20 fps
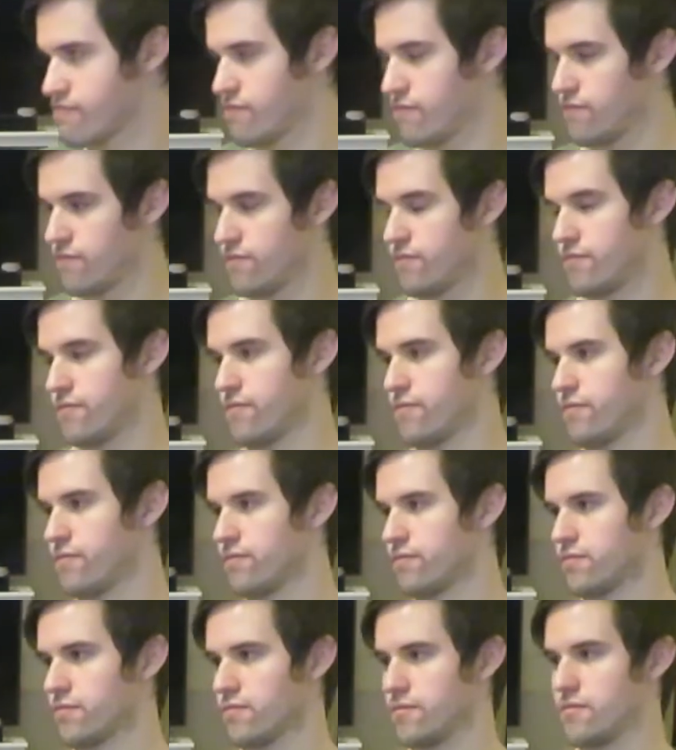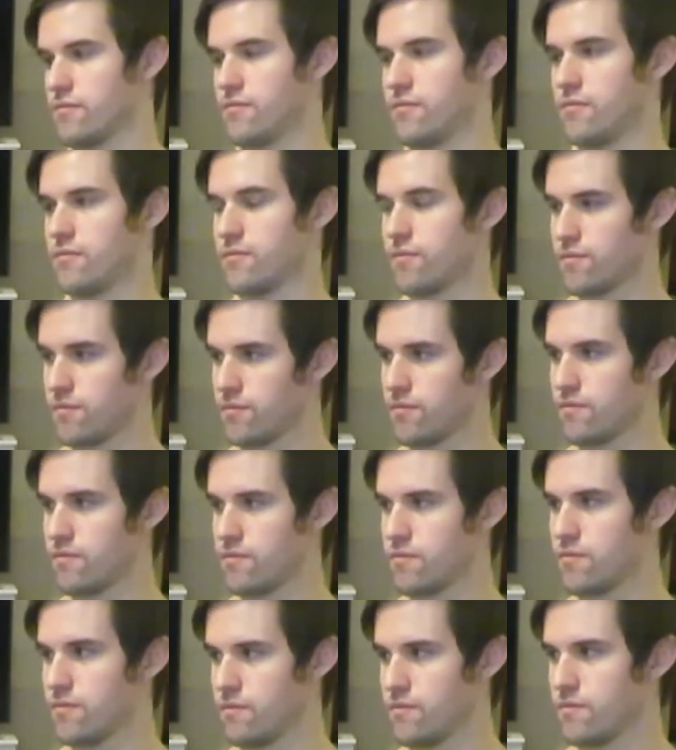
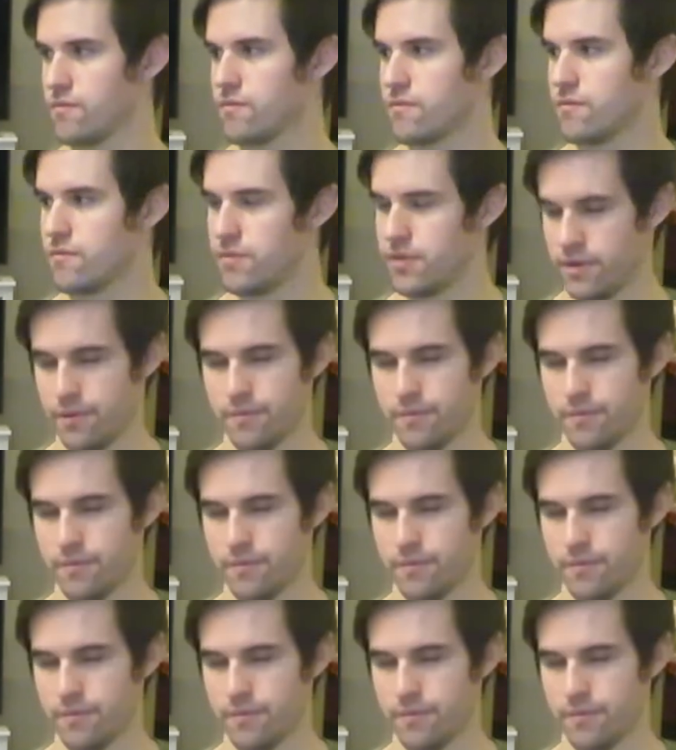The person shown says nothing.